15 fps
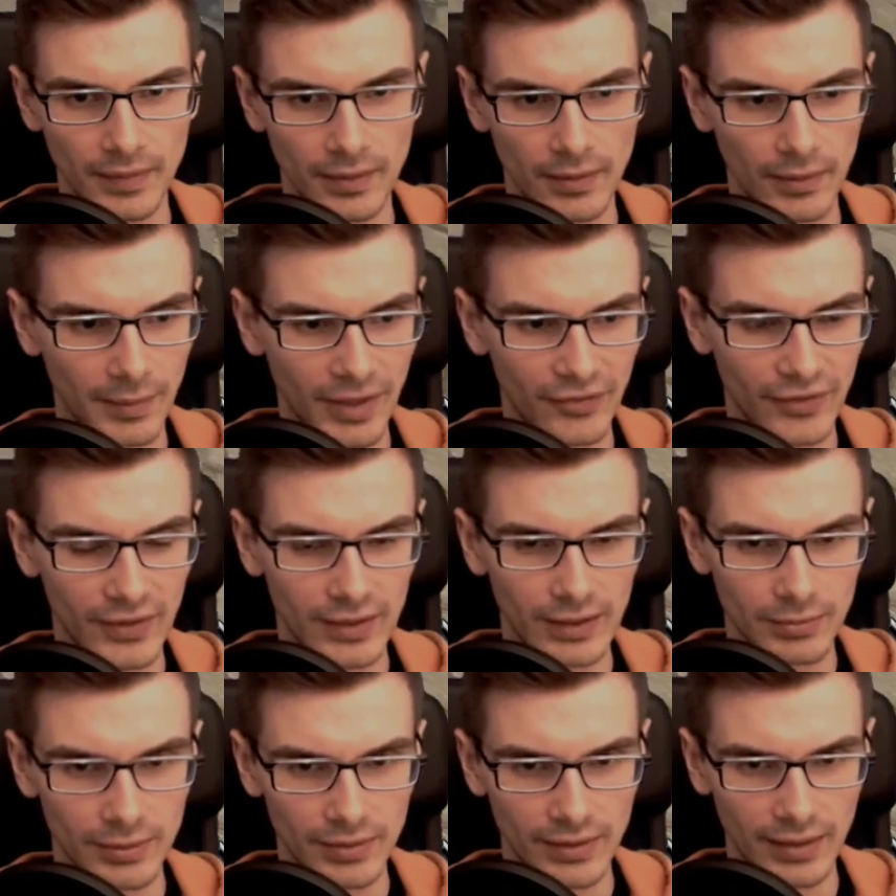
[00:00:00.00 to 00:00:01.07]
The benefit here
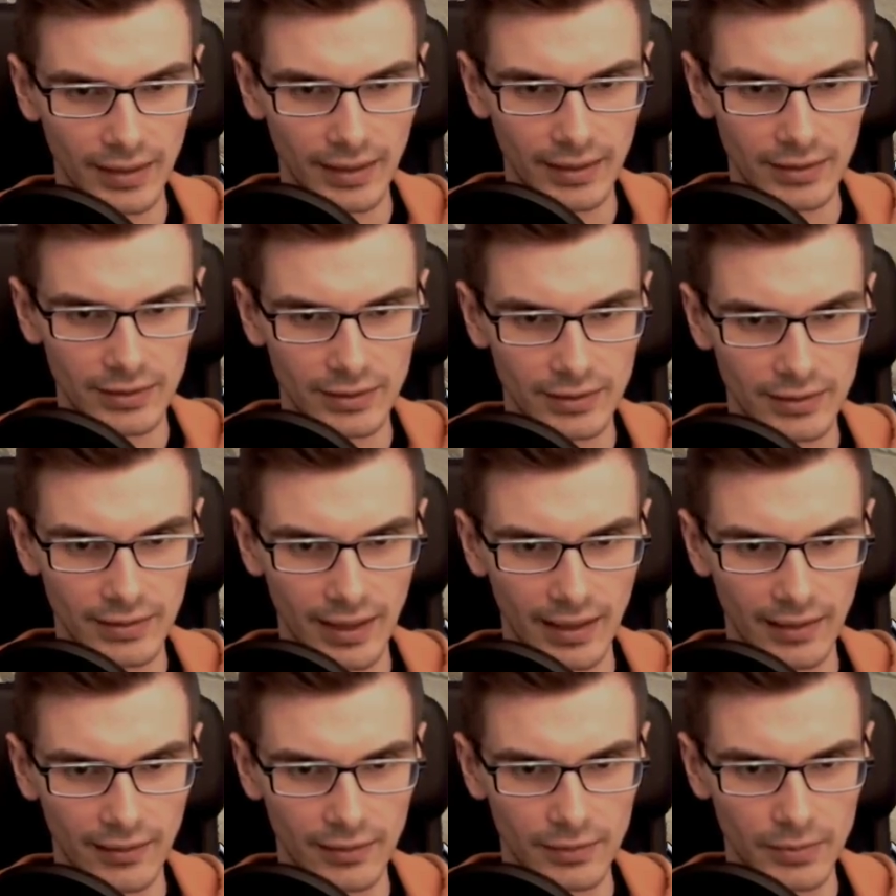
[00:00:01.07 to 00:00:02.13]
is, once again, I can just
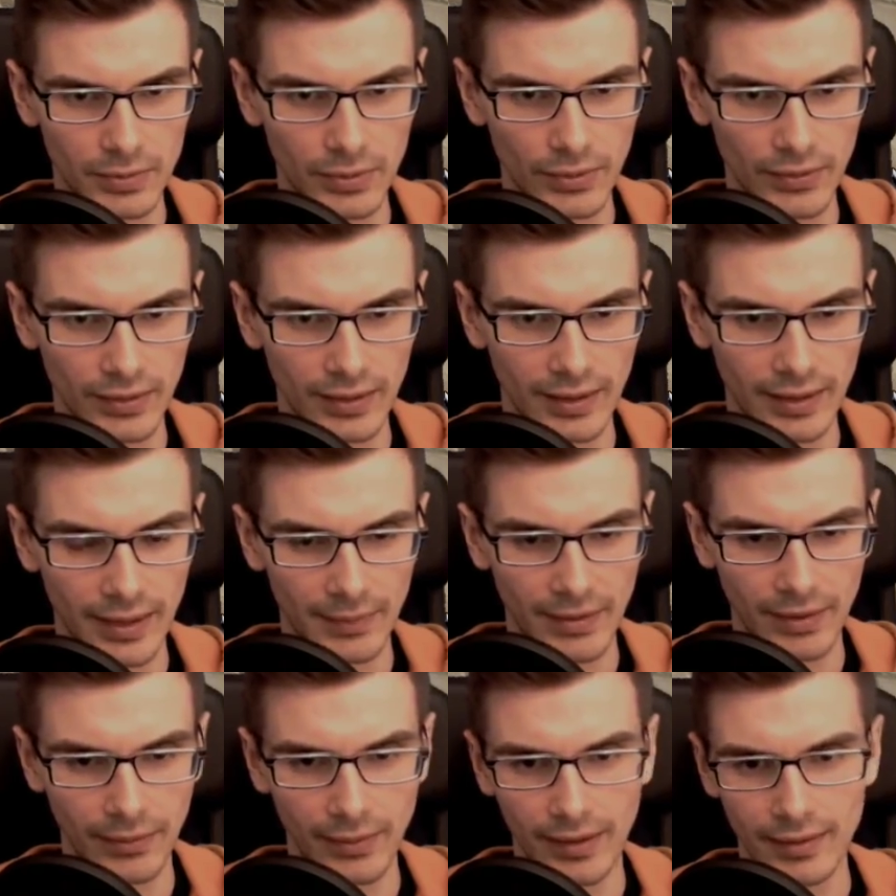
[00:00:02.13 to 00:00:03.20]
stand in these pools and heal up
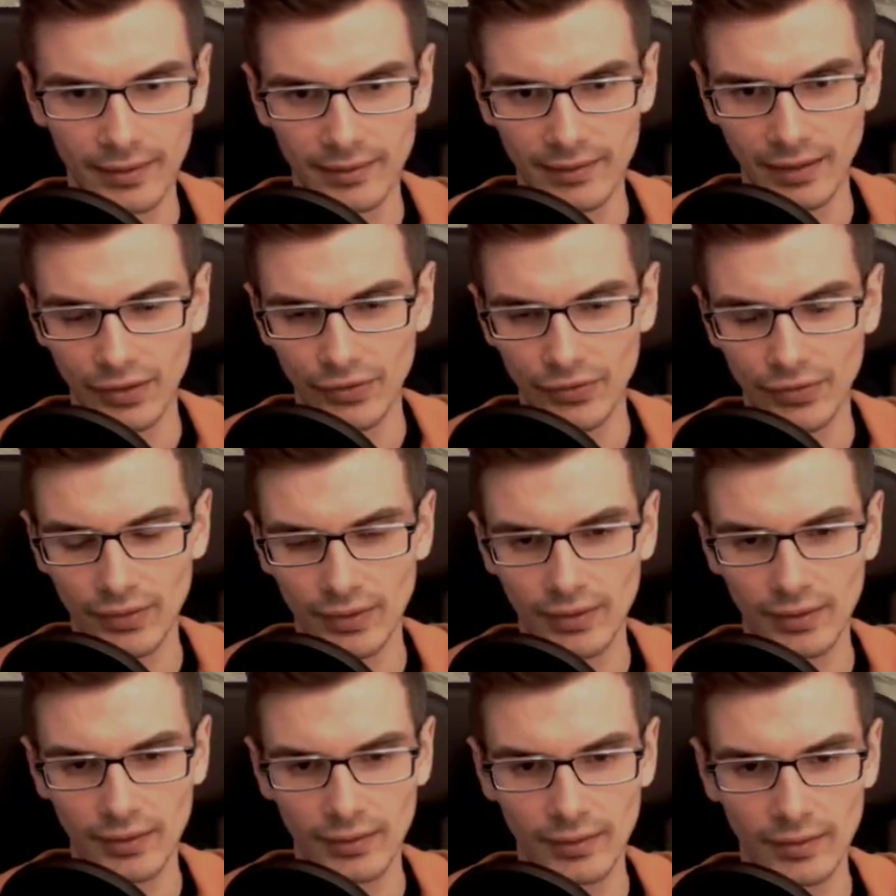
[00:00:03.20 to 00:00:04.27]
that way instead of,
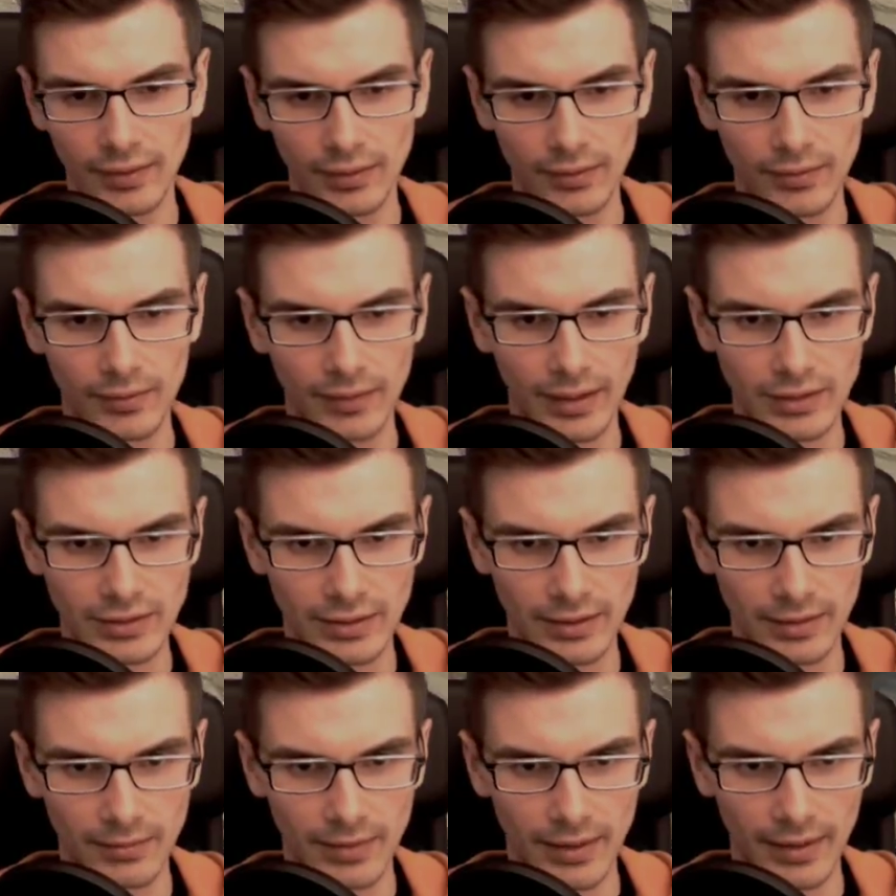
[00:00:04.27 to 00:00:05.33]
you know,
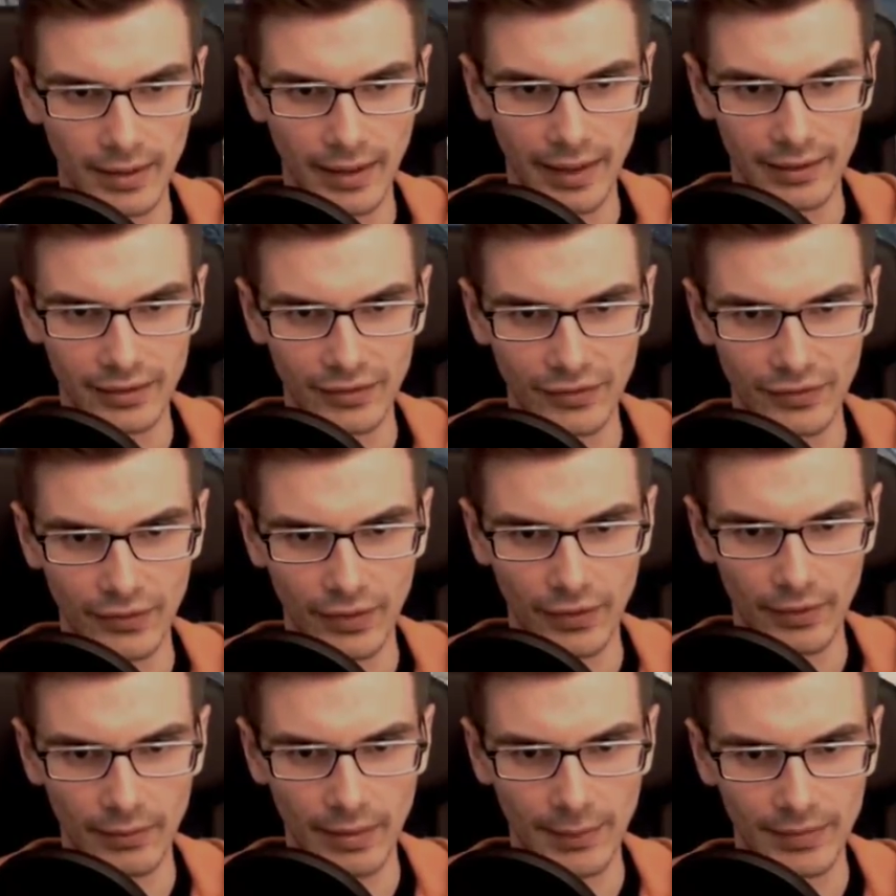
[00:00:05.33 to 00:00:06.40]
actually being active
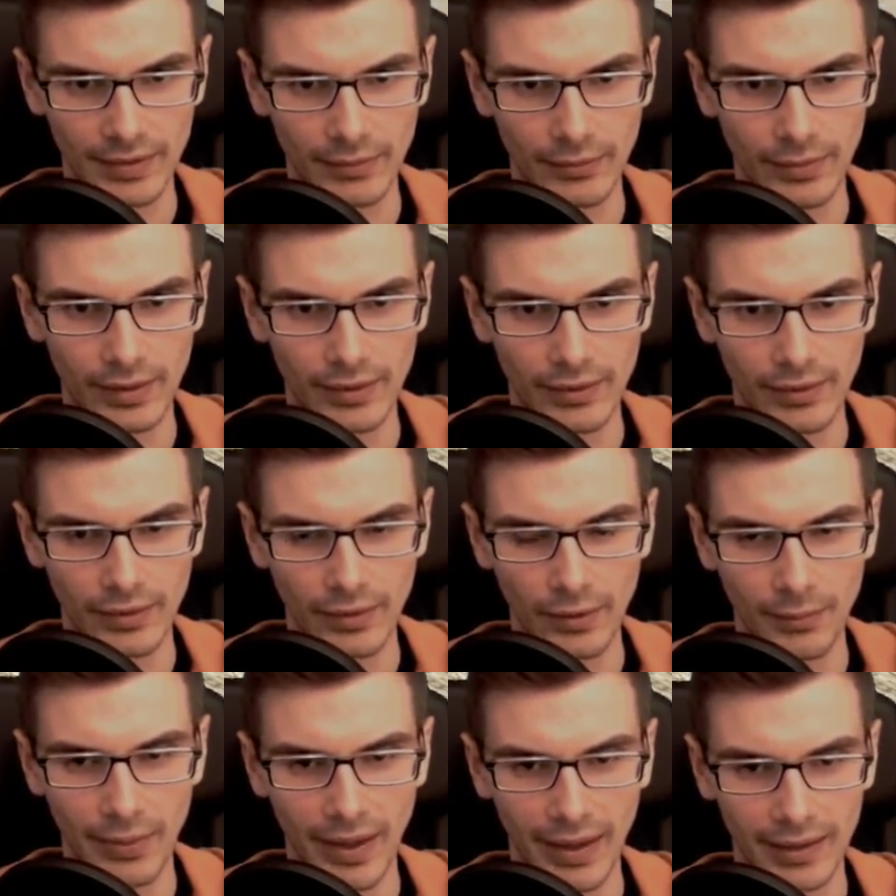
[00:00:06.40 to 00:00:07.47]
on the map somewhere or
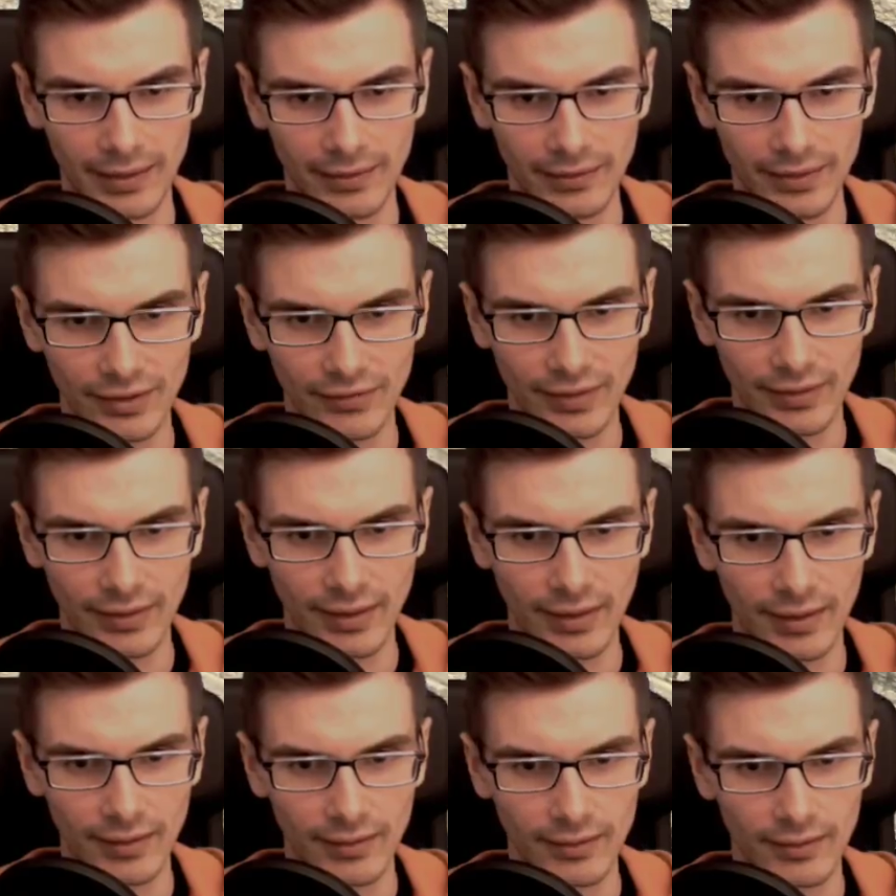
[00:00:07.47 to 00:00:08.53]
backing and stuff like that.
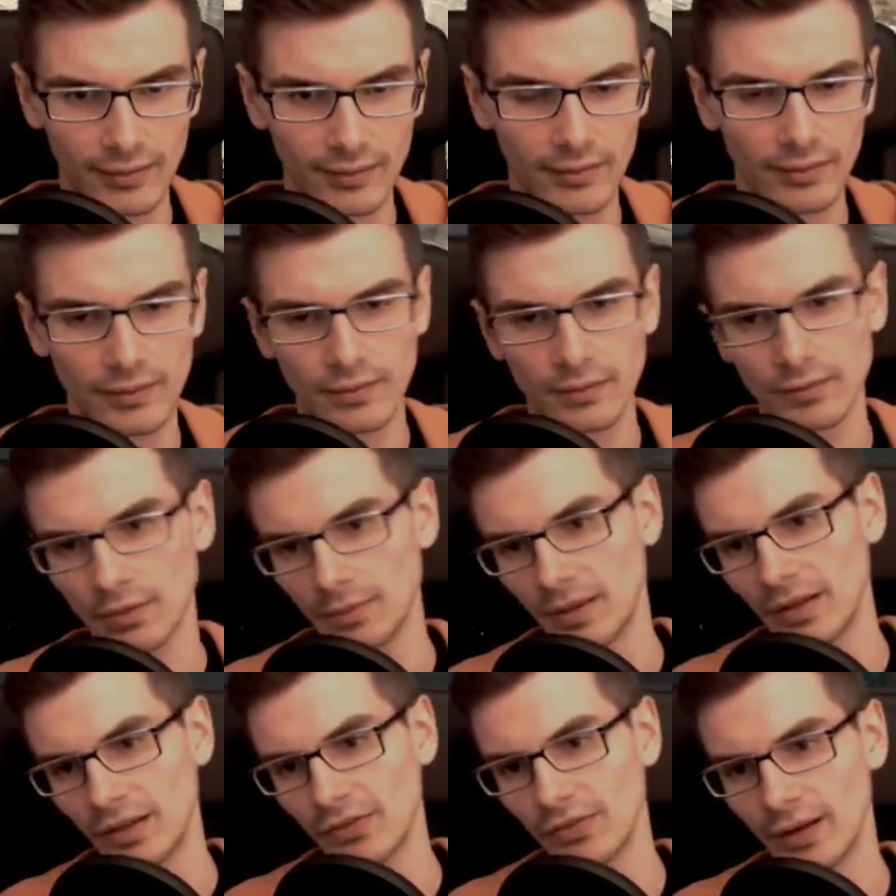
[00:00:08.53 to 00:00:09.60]
Should be
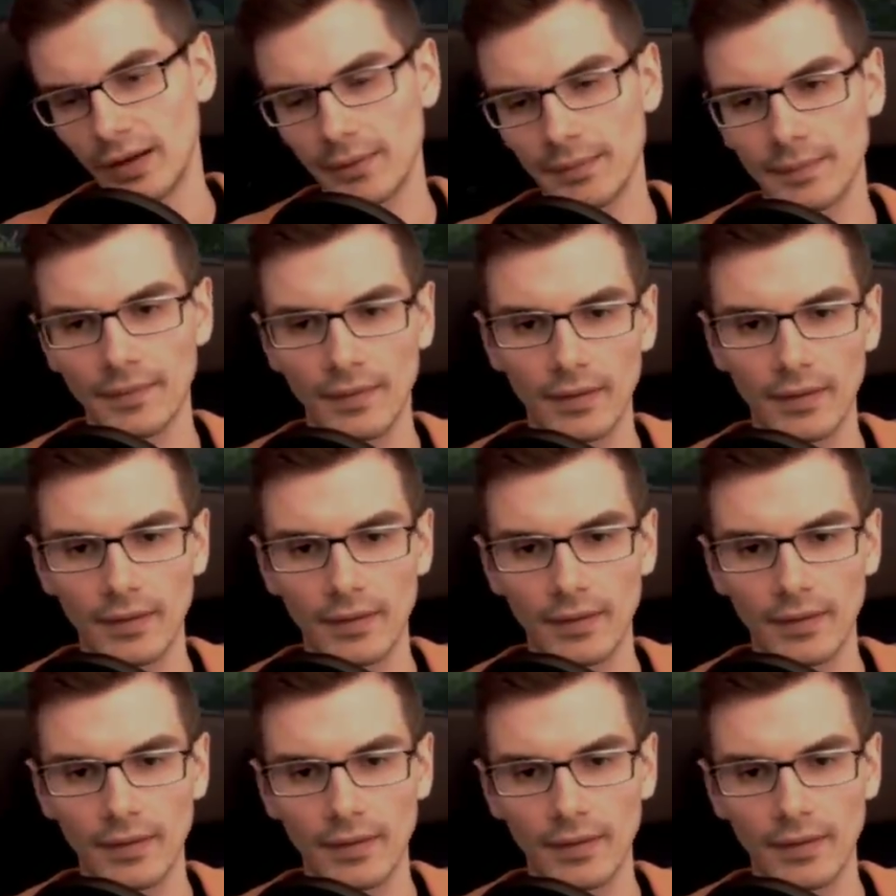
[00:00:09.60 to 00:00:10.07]
enough for now.